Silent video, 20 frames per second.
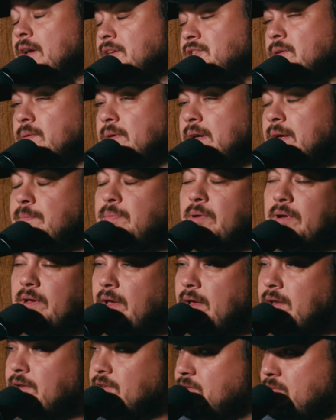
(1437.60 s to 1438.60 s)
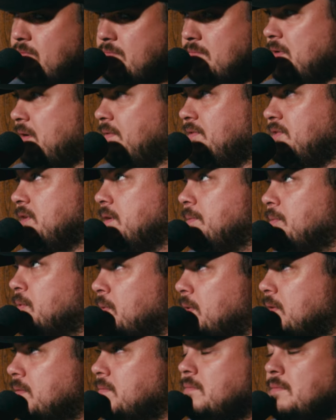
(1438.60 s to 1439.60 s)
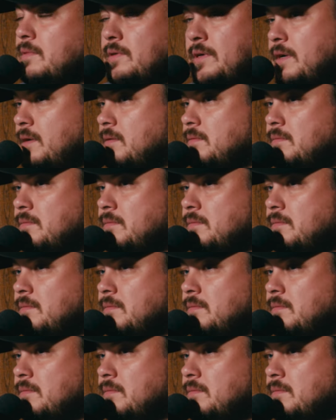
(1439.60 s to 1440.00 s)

so input gain is obviously number one. Okay.